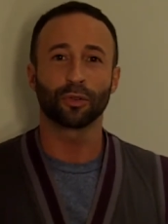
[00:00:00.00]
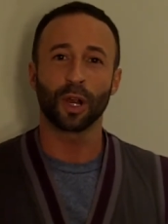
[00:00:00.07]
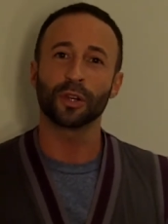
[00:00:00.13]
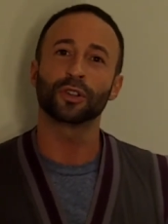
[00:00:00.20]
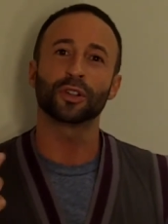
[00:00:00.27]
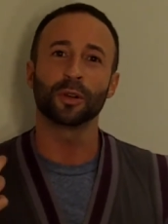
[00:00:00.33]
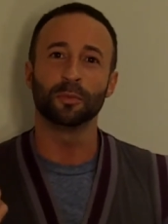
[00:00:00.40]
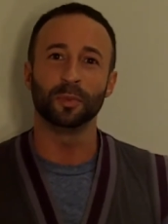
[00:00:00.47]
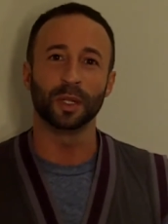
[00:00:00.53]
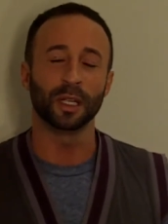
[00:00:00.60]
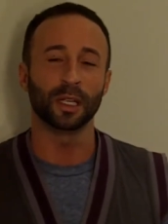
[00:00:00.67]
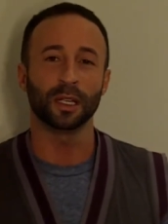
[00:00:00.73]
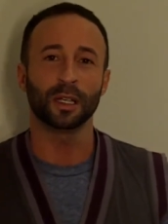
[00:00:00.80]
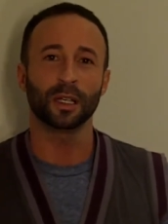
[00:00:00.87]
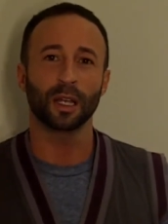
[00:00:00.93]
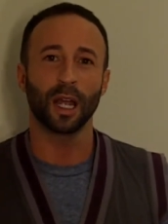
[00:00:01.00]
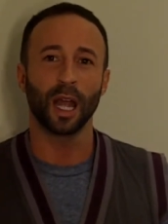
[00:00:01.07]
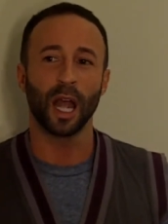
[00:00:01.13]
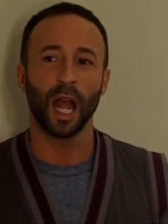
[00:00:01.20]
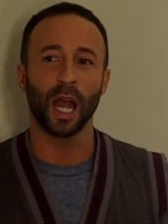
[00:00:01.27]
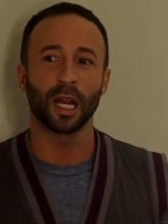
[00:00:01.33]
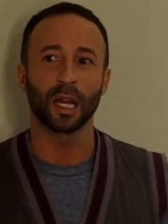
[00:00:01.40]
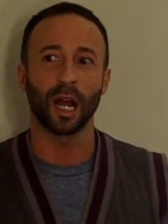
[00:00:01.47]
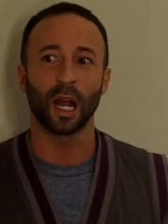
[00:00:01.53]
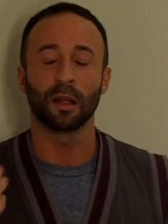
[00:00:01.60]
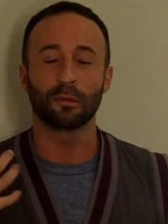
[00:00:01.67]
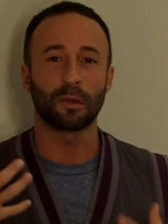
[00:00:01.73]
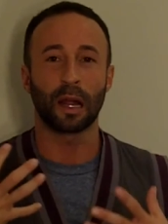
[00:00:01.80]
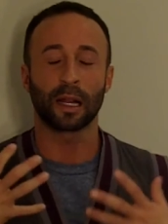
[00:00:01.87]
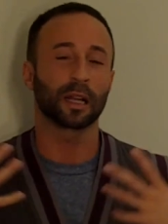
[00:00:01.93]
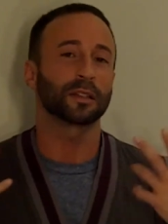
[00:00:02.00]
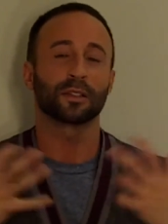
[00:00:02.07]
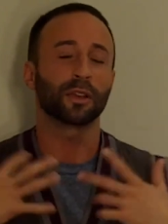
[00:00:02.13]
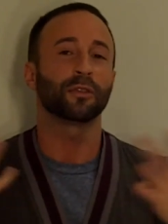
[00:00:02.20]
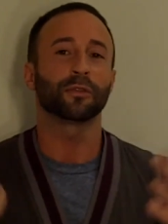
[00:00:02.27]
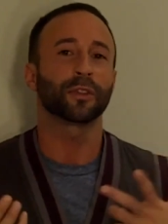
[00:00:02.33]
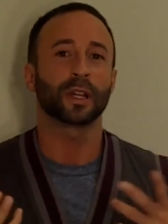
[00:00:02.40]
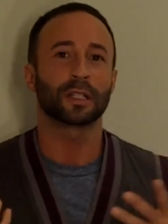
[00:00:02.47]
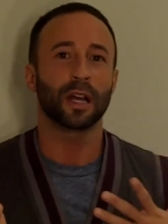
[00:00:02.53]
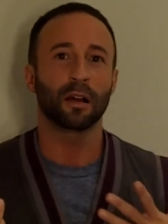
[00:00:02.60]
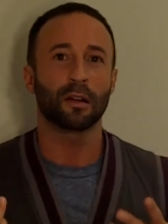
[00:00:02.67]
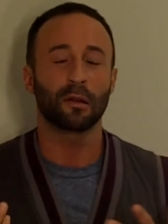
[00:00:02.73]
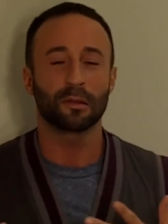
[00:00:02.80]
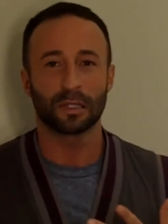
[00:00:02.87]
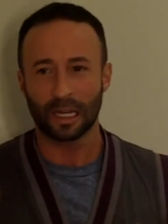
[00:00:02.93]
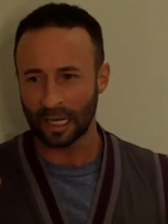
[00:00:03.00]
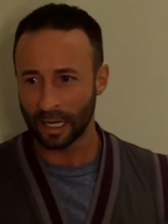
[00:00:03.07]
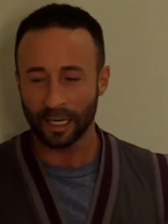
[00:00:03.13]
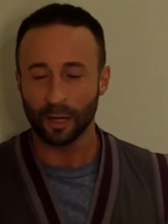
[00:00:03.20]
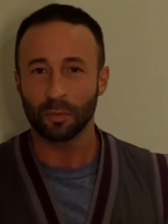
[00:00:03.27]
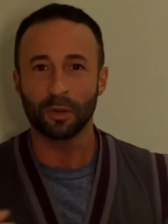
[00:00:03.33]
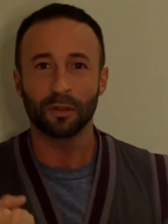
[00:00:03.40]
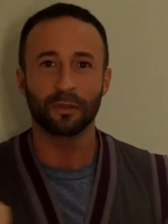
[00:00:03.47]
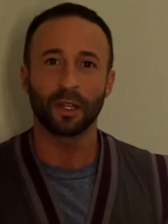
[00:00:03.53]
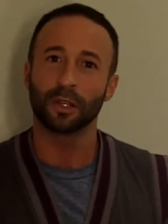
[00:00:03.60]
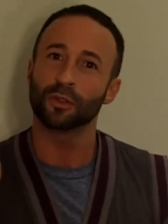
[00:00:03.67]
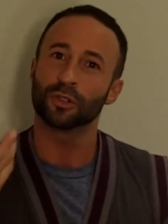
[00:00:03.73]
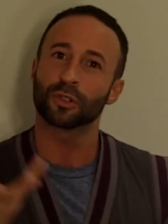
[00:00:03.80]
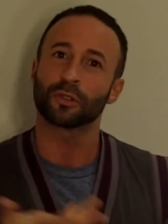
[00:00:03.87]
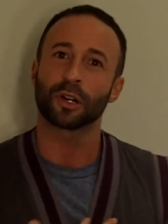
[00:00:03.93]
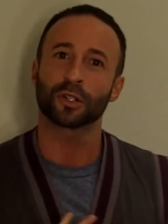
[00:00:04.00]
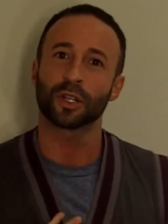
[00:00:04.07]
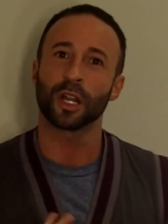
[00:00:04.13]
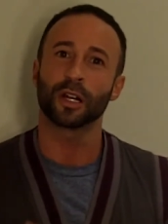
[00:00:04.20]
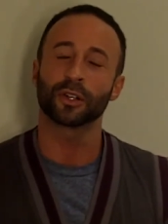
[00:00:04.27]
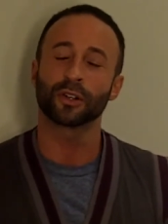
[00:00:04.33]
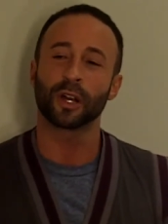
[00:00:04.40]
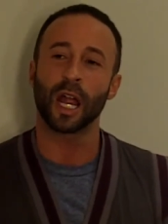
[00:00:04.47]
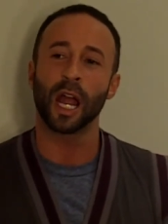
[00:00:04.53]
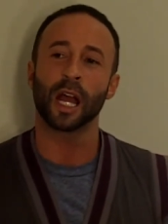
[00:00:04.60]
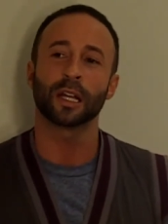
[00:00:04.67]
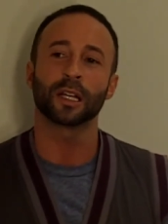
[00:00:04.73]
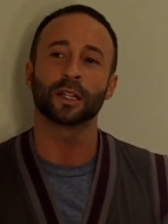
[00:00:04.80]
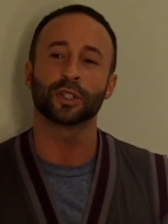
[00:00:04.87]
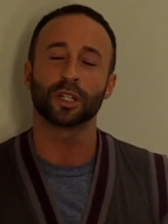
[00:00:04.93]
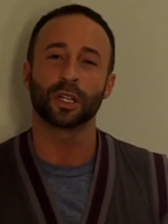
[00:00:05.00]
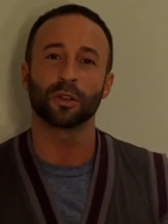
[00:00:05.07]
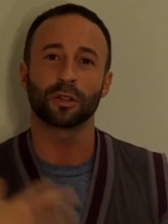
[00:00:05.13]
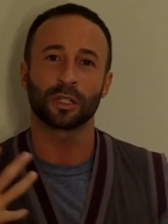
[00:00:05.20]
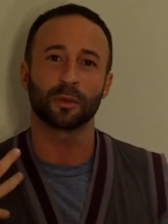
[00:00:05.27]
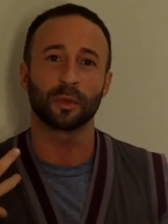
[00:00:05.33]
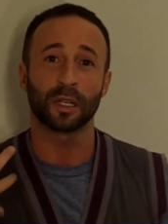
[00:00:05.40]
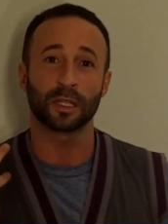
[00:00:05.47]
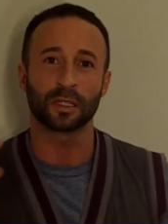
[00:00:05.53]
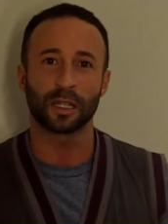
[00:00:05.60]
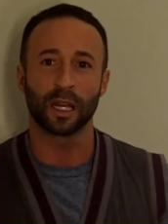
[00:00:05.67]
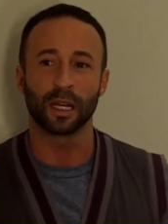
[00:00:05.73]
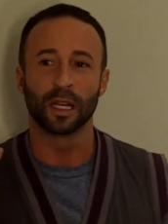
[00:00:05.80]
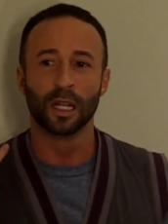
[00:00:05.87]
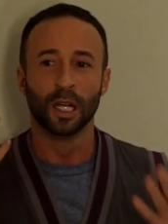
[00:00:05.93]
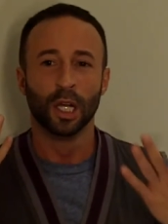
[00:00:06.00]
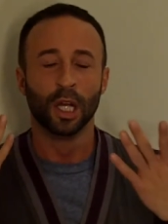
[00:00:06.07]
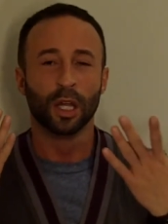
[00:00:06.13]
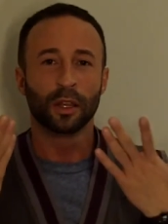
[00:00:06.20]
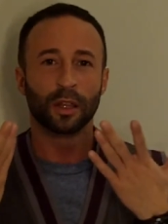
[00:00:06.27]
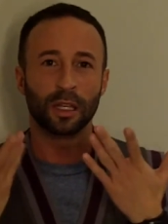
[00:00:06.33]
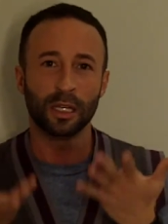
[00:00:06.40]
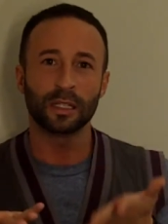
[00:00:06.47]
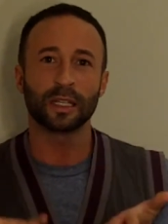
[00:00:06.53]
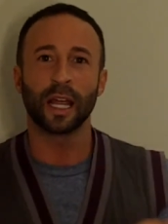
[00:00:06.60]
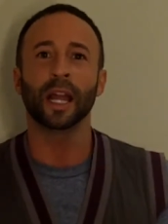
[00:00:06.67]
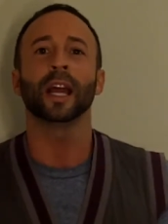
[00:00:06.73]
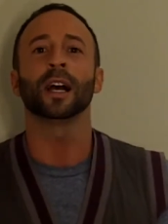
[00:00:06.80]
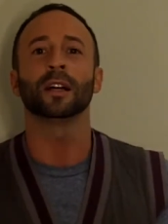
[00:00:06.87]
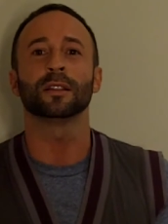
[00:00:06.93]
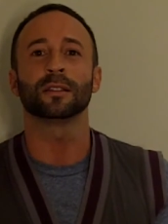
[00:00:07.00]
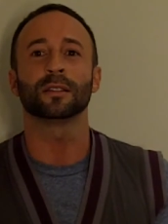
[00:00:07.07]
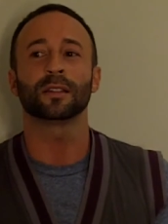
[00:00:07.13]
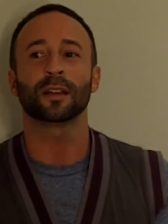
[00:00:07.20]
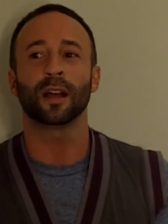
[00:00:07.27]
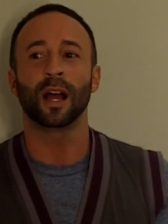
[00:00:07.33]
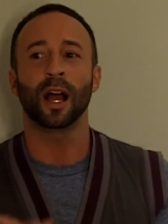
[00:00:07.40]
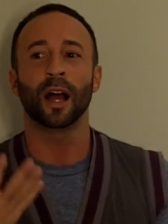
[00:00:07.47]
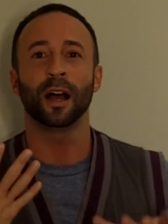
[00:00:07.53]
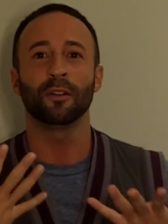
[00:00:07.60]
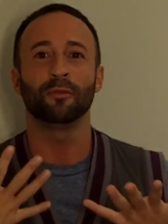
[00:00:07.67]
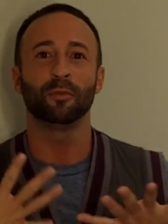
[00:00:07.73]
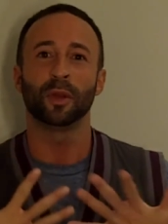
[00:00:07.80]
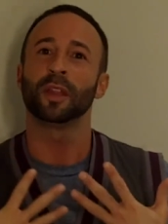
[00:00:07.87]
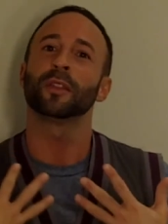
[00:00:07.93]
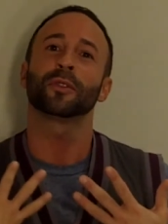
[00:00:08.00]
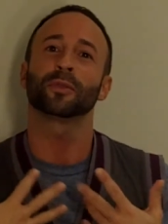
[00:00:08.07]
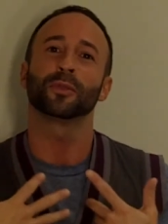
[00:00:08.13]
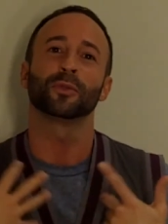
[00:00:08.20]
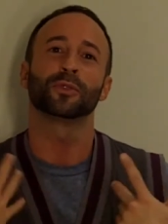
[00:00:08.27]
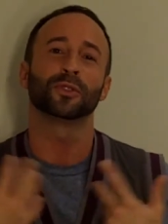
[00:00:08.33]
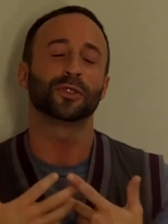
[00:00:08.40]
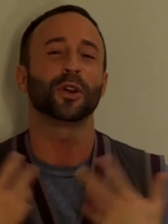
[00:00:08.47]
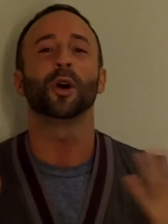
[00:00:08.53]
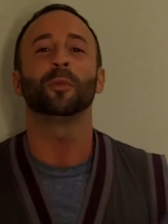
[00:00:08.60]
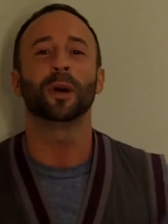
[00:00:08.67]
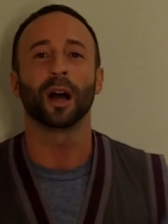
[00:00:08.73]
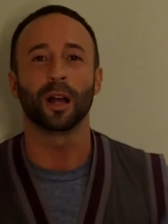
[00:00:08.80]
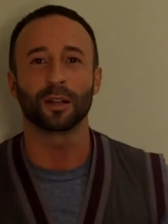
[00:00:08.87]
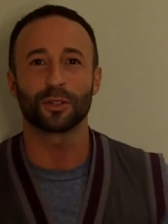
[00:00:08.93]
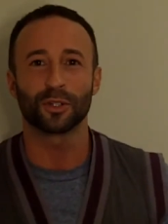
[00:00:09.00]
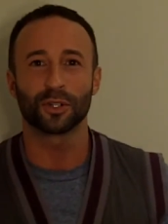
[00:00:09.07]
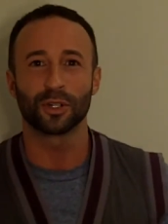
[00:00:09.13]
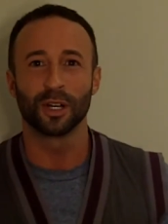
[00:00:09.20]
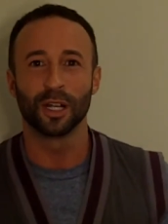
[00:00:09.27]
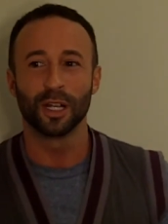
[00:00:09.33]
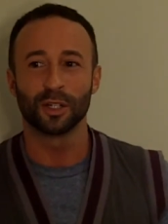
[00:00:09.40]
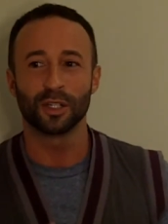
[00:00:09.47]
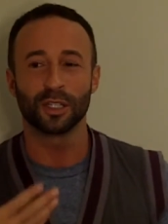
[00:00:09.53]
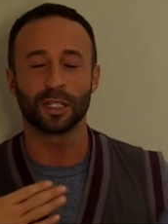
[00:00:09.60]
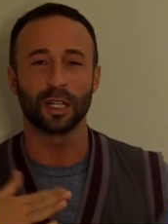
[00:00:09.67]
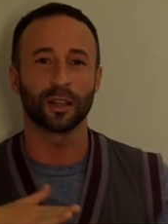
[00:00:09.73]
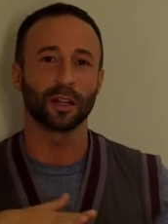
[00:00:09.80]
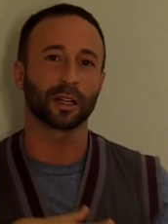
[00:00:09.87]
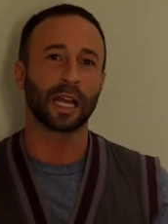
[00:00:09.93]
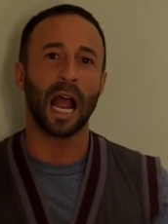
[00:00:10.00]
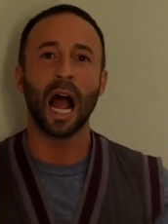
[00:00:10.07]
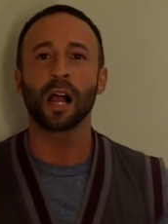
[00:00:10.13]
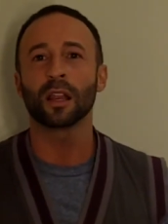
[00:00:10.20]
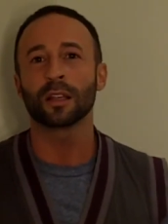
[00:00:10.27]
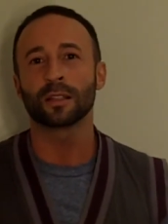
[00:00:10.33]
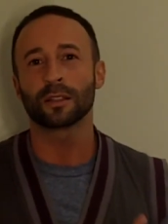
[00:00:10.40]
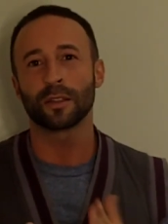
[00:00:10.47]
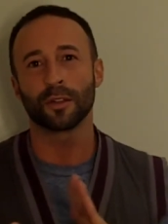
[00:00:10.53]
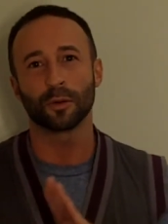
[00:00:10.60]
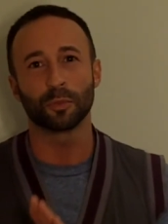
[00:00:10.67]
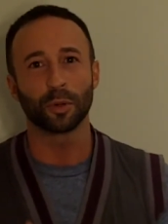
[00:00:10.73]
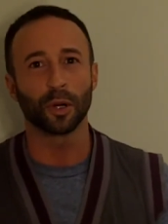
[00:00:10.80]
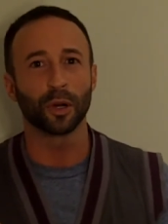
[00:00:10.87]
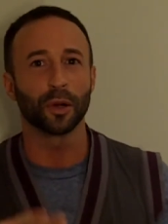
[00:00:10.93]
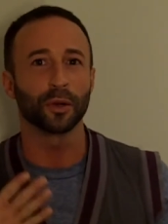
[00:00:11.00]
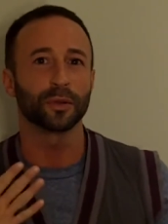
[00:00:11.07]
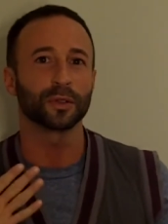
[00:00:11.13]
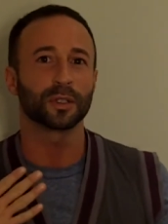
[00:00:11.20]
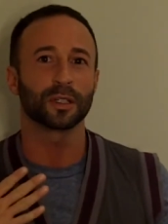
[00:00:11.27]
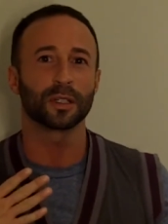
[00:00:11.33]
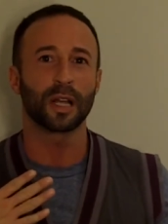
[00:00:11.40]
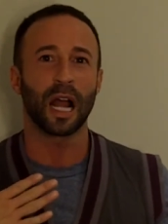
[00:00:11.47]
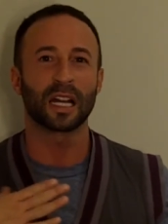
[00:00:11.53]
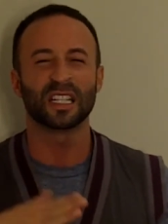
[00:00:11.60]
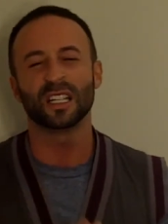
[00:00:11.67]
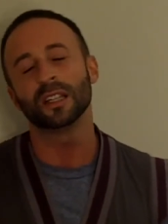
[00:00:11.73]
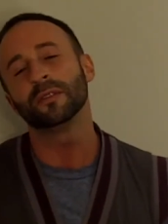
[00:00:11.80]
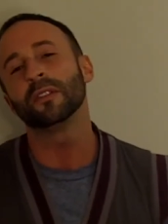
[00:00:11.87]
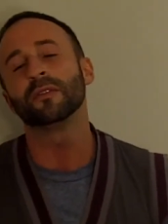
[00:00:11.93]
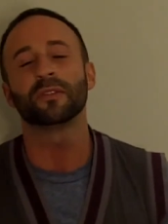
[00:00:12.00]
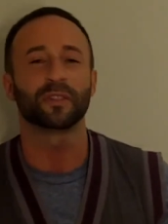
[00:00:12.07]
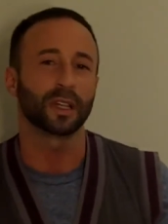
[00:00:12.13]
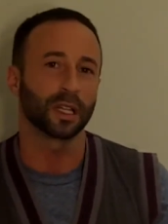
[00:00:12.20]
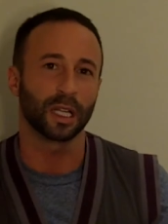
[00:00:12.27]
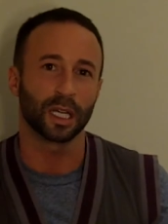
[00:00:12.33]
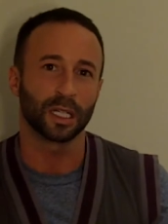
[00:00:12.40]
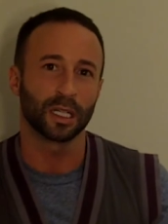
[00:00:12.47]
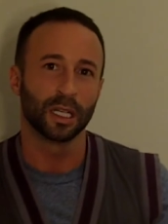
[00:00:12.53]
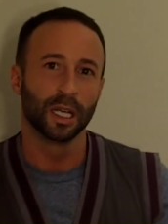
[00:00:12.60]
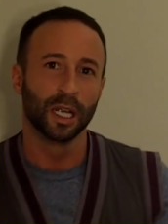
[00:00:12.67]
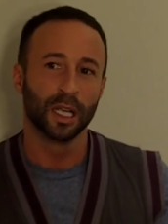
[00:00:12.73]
crushed a bee and I, I got so freaked out. I was like, I can't believe that you just crushed that in your hand. And she looked at me and said, These hands have been through so much she said they're calloused, they're burned. I didn't even feel it.